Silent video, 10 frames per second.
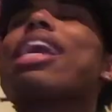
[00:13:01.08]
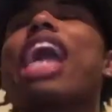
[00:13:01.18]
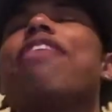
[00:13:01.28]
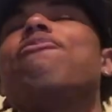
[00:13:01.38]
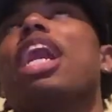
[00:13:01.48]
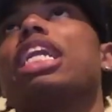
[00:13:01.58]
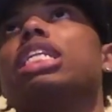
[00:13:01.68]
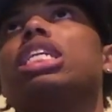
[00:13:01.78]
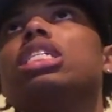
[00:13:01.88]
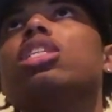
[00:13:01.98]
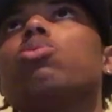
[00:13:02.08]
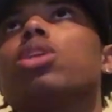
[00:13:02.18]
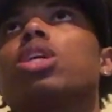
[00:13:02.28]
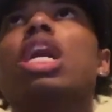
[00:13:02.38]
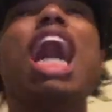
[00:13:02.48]
can't fight at Disney
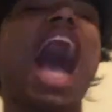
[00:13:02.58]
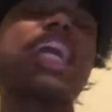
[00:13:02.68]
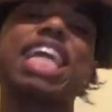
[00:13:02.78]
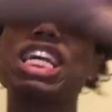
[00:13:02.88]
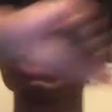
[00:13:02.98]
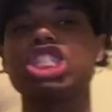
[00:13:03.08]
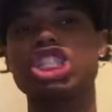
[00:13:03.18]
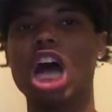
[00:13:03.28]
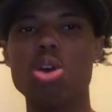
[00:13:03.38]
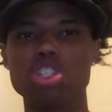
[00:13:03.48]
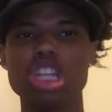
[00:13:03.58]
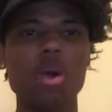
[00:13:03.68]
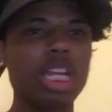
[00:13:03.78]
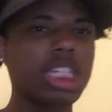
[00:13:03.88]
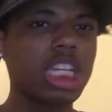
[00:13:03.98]
World. I can't show
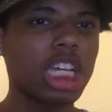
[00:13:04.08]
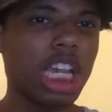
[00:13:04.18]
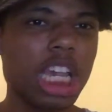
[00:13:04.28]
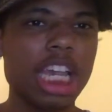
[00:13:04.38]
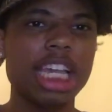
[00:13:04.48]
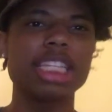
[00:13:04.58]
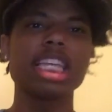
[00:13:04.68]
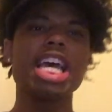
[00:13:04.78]
these little kids